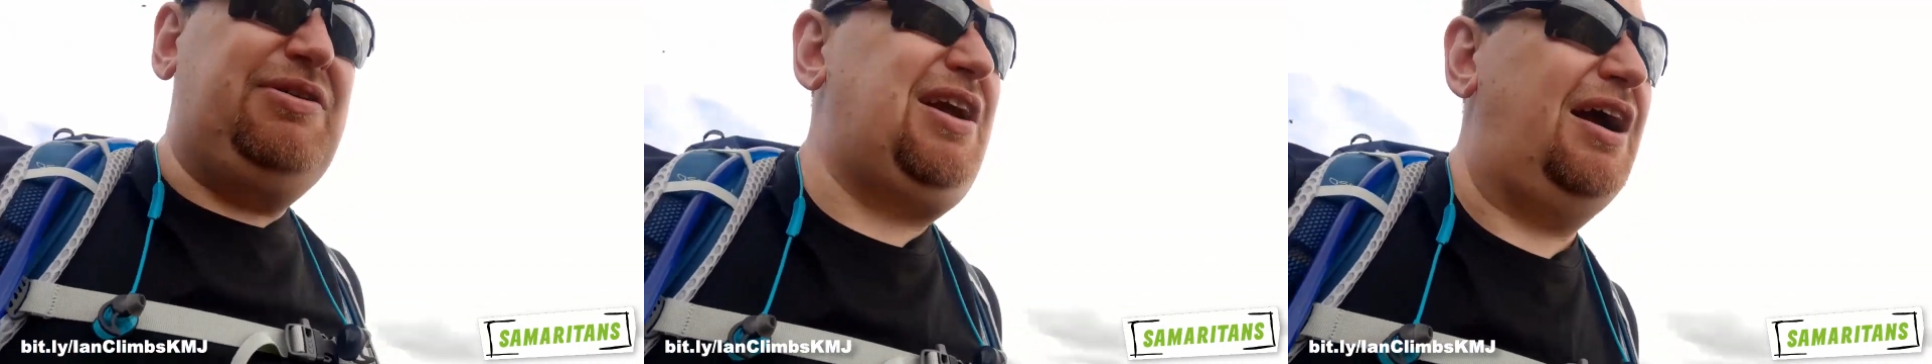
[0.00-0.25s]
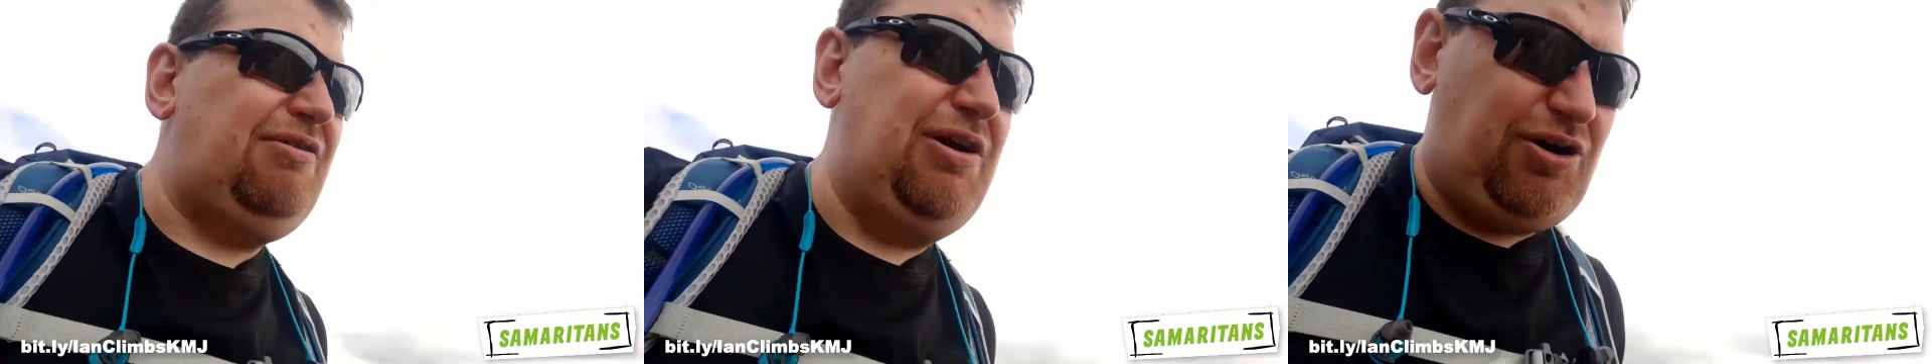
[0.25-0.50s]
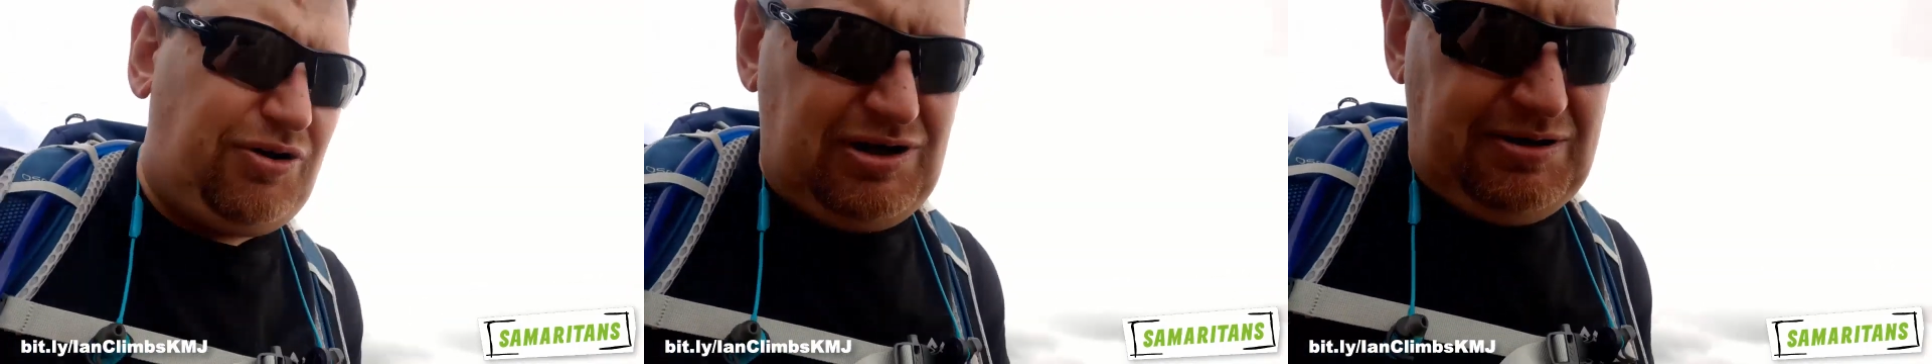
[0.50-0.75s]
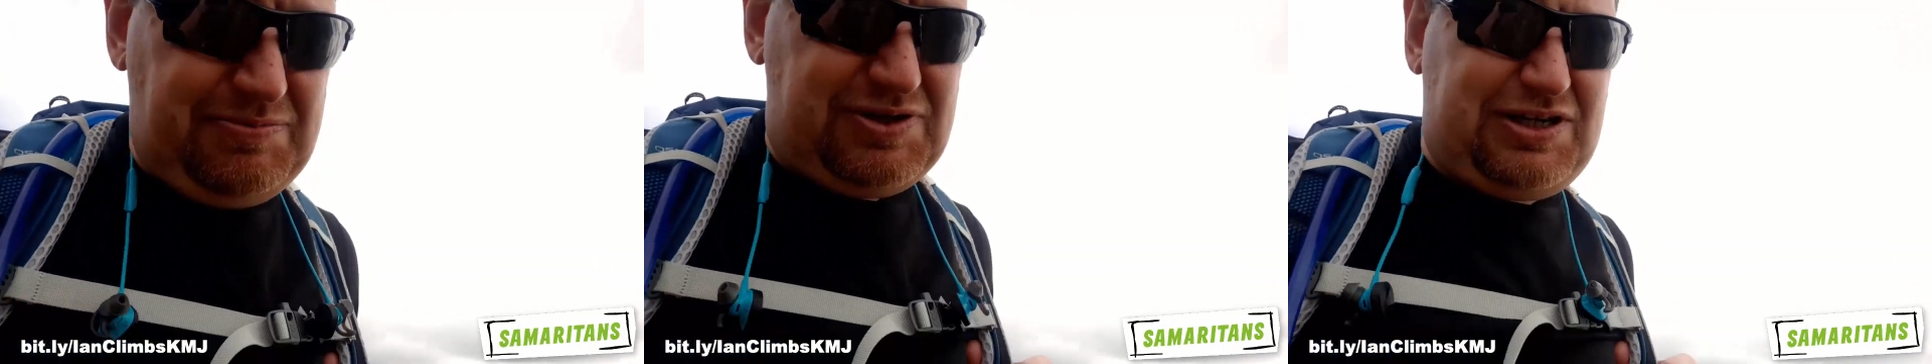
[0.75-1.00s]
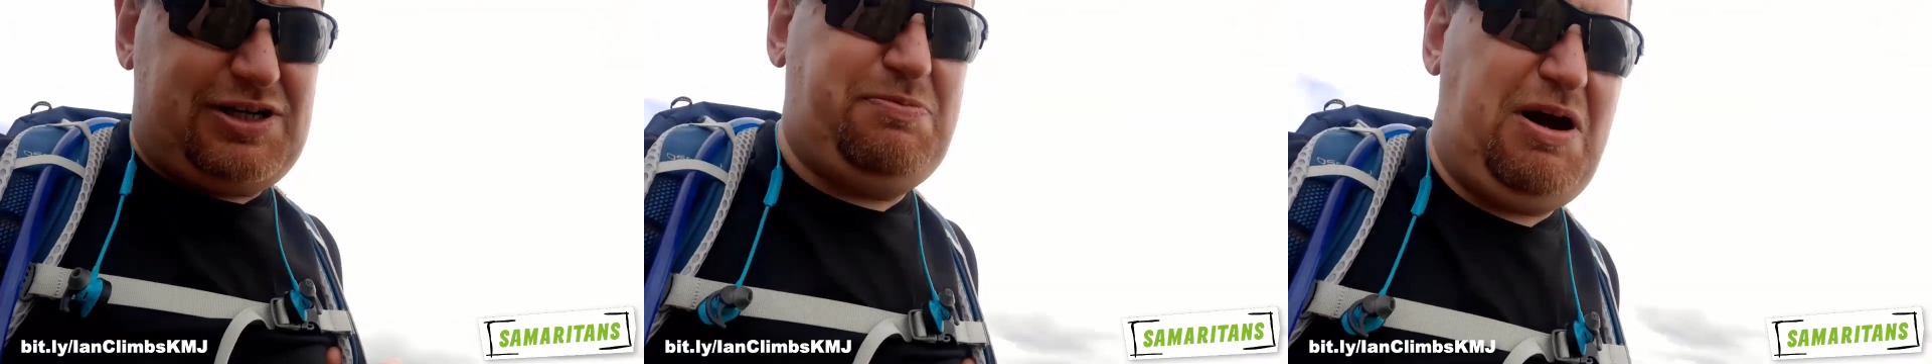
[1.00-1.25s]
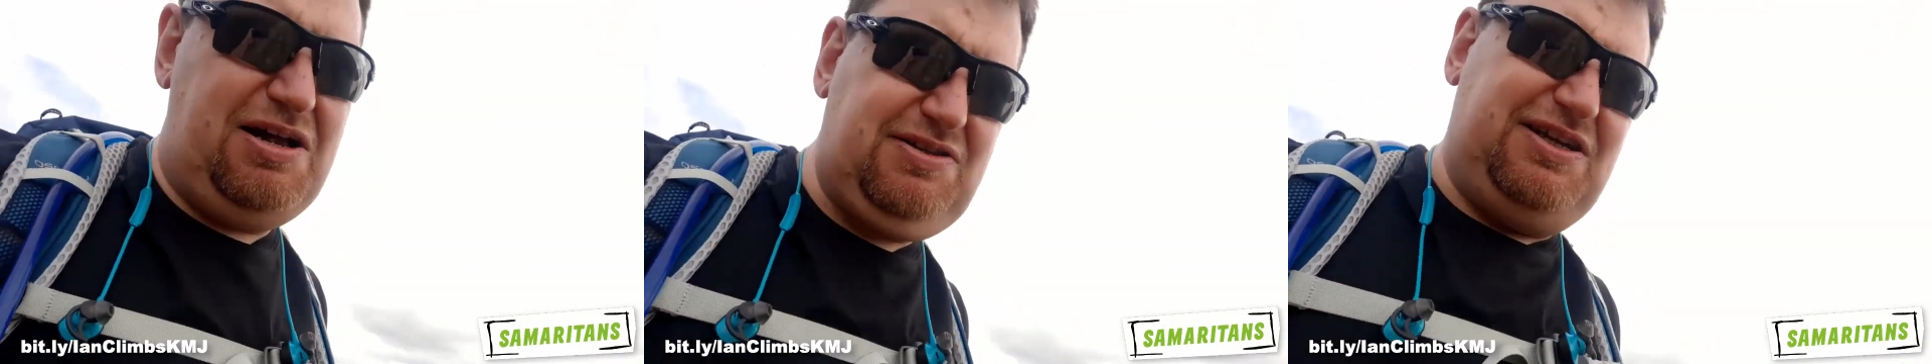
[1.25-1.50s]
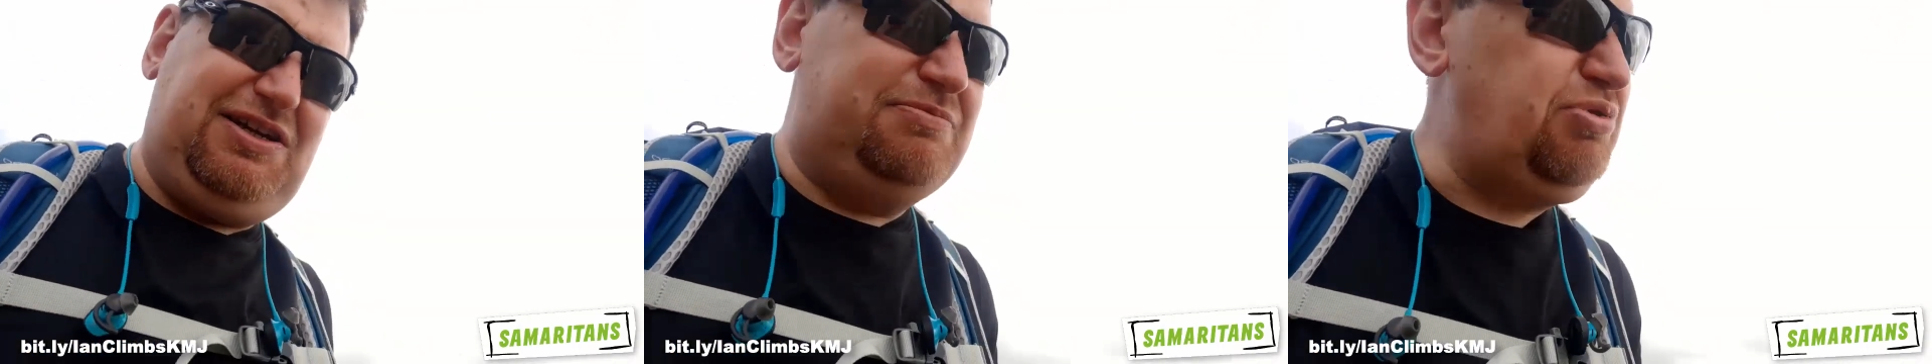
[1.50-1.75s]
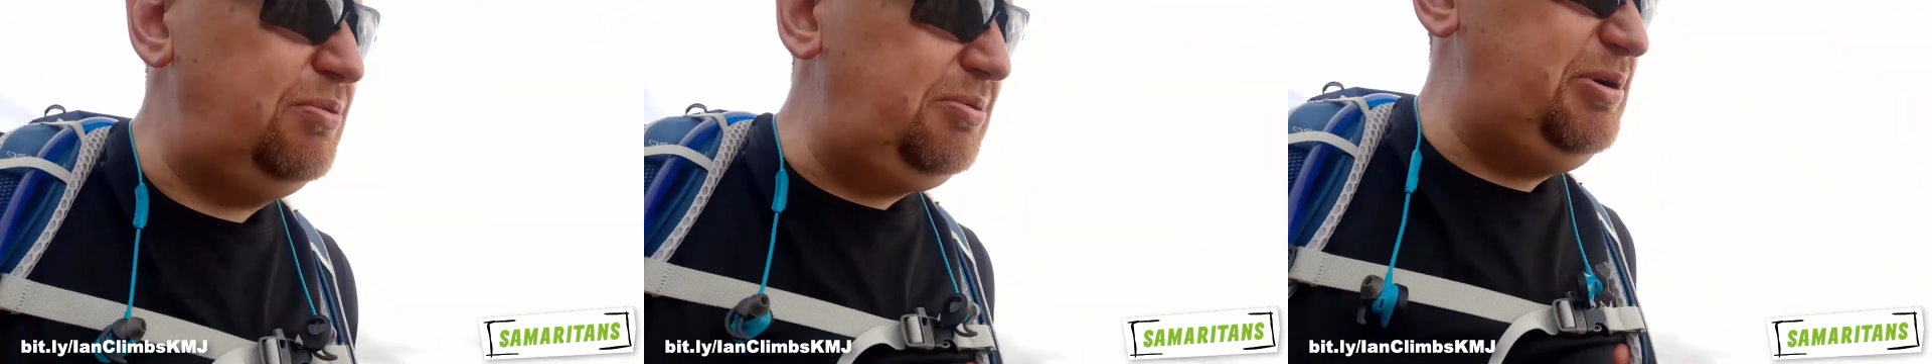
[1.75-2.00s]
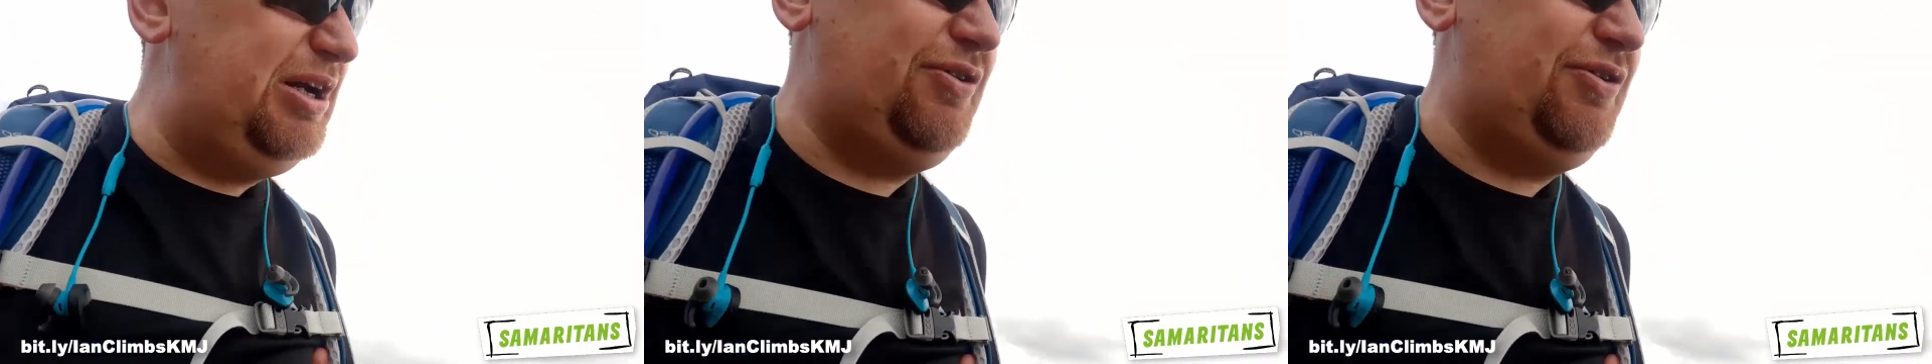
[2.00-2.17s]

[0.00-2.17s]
to carry on. I'm six miles in and probably